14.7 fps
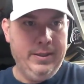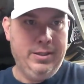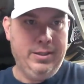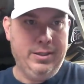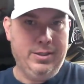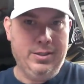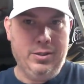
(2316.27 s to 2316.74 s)

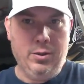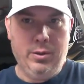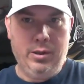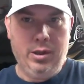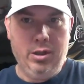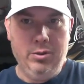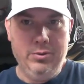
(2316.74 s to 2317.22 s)
This is going
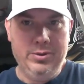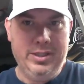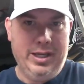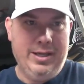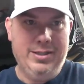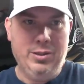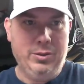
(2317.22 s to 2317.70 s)
close.
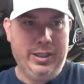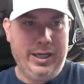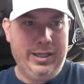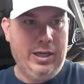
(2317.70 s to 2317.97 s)
Yeah, it's only